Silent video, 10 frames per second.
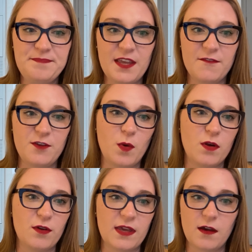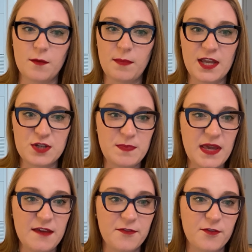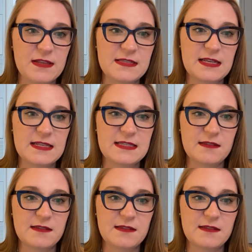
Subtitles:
If you are looking on page B, for instance,